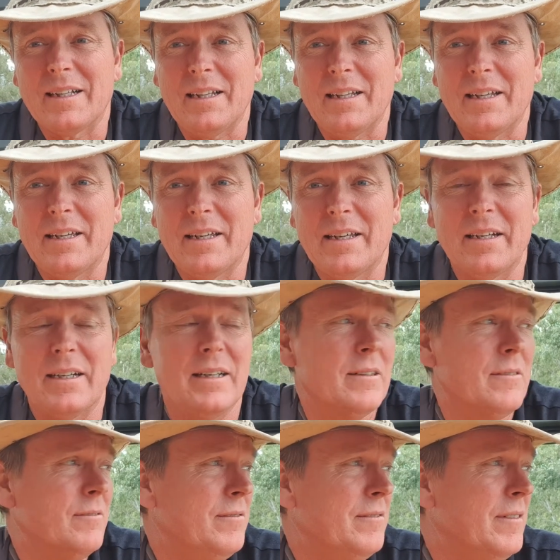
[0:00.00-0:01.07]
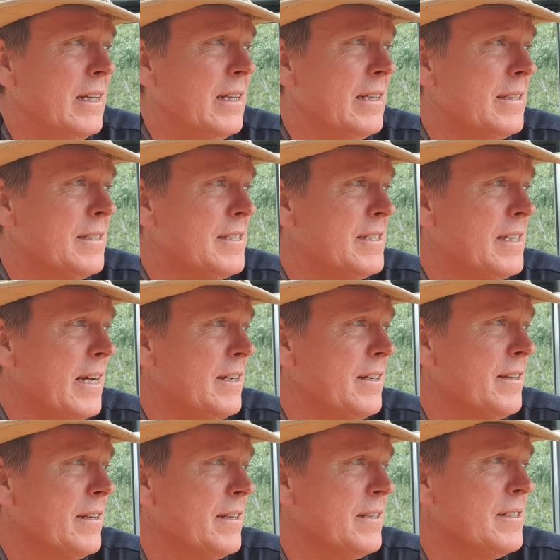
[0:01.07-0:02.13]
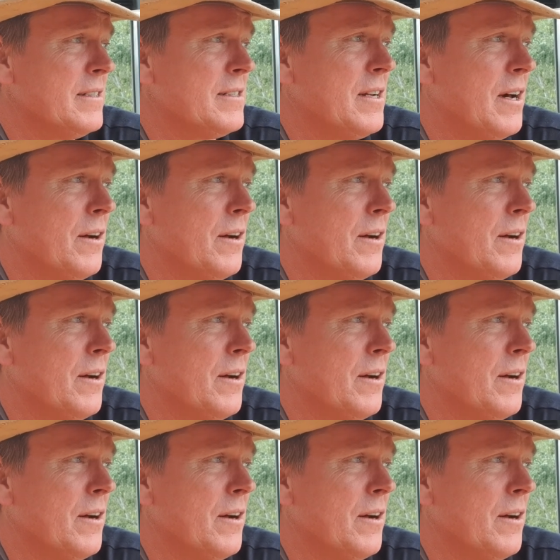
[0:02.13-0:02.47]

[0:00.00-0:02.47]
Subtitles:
Clear Valley Estate, I think it is.